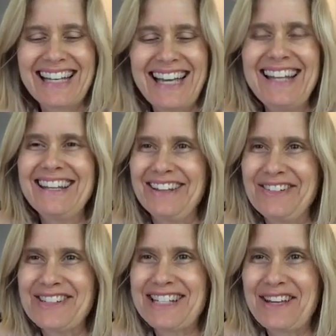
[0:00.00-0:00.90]

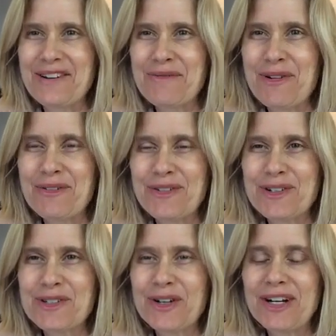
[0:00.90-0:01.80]
Hello, San Ramon
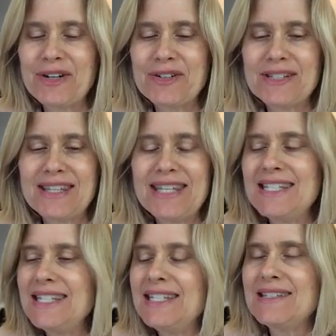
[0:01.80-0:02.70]
first graders.
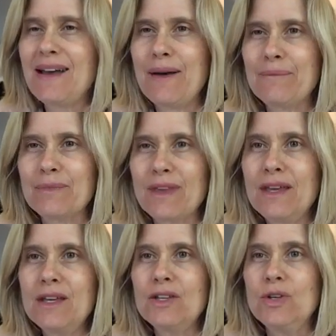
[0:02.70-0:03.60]
This is
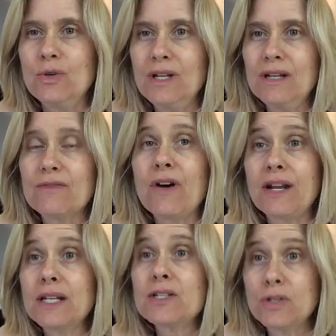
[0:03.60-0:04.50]

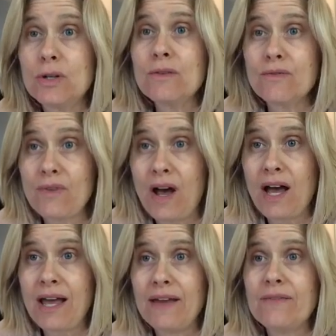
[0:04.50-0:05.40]
Phonics Unit
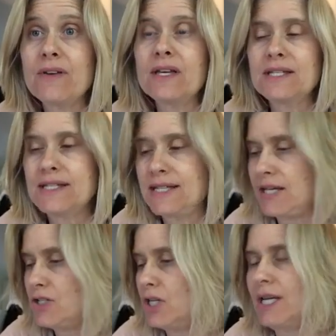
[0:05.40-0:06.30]
5,
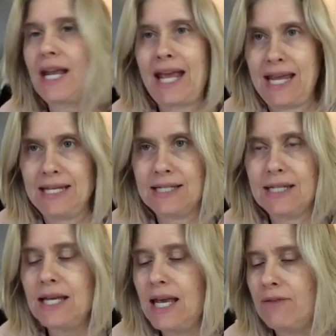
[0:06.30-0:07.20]
Session 8.
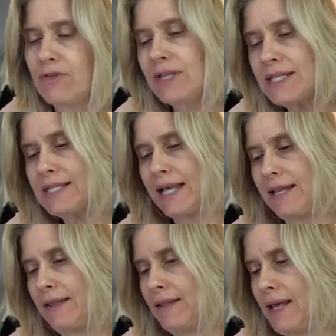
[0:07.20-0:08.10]
For this
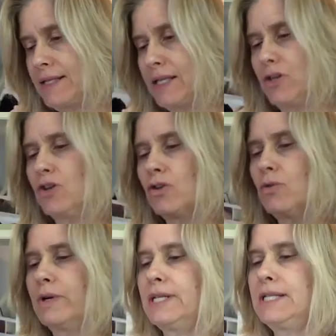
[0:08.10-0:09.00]
lesson, you're
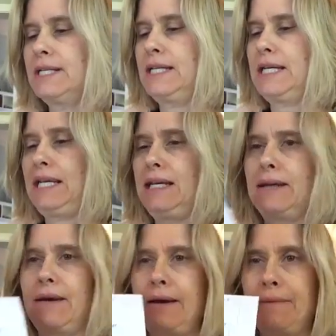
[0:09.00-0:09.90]
going to need